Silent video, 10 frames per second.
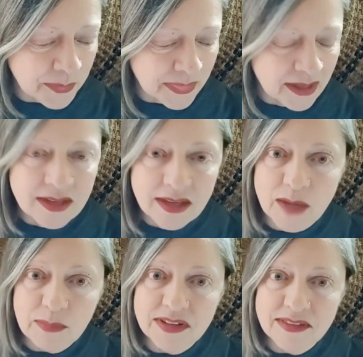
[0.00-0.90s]
a
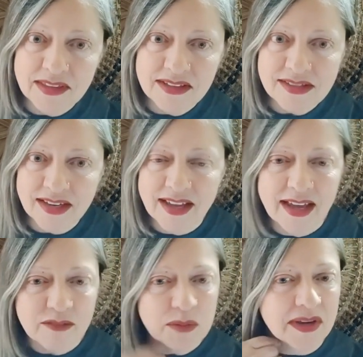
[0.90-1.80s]
couple of things that I
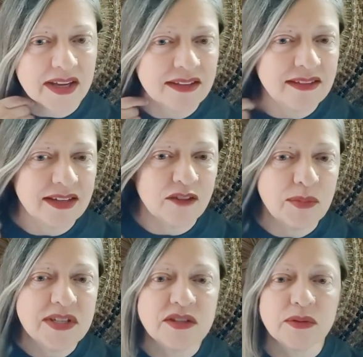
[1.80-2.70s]
have in mind that I've
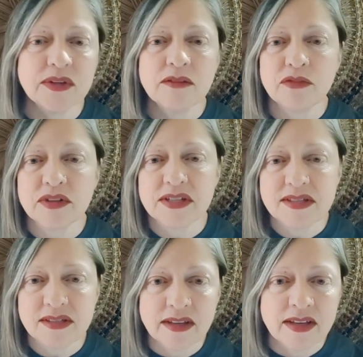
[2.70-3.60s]
been doing for
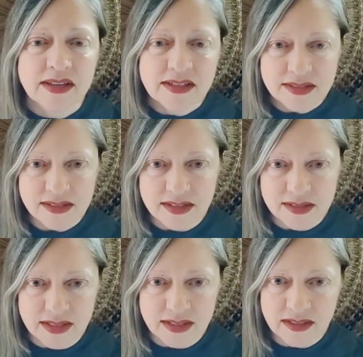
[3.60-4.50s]
this
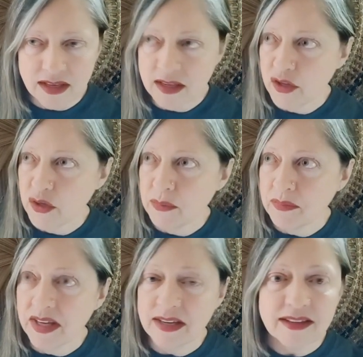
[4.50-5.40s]
season,
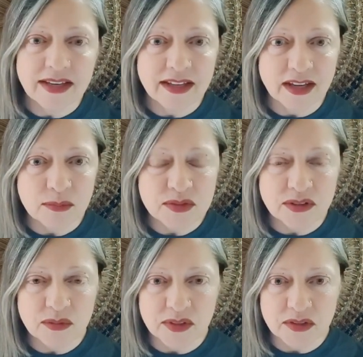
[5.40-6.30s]
kind of leading up to
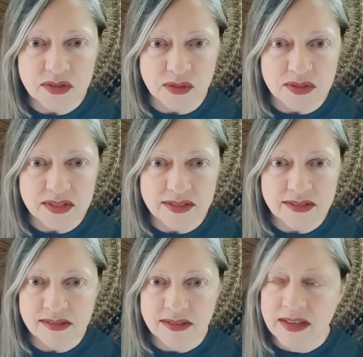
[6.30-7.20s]
the winter
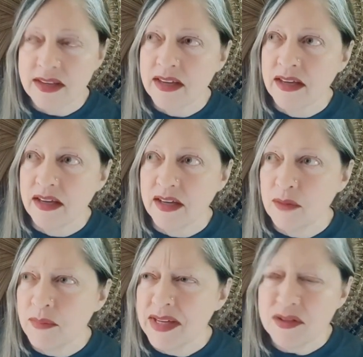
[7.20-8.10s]
solstice. I
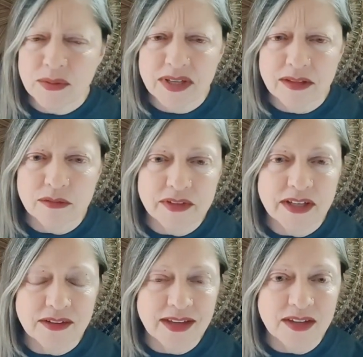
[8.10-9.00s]
might do another
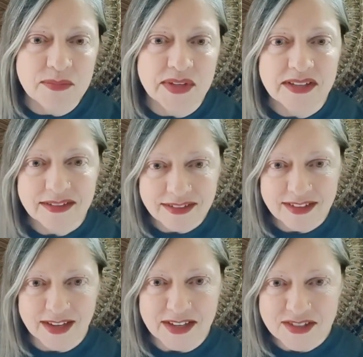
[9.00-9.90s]
video then, but
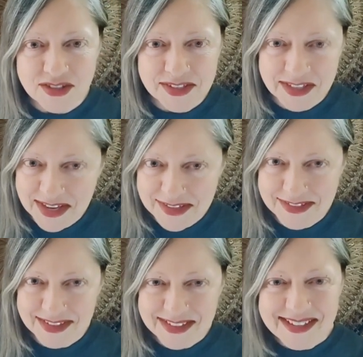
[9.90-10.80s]
just in
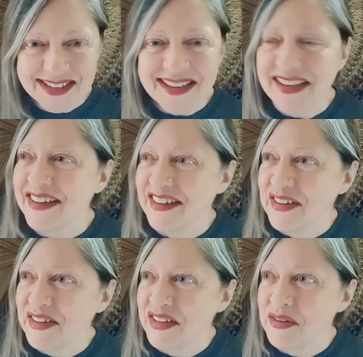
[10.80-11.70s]
case,
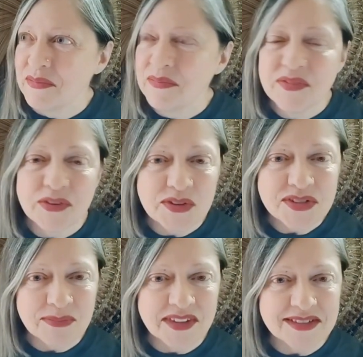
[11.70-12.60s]
I'm going to throw
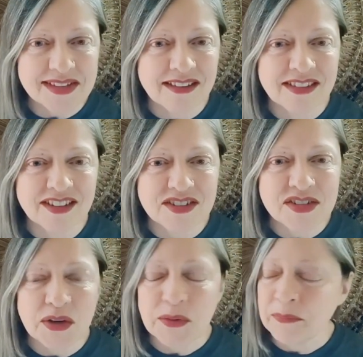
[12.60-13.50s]
some things out there.
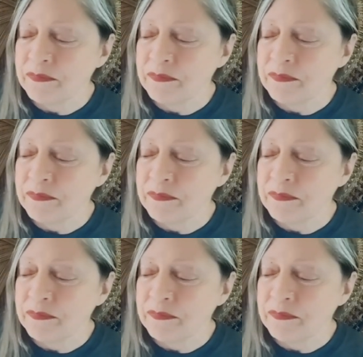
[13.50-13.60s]
So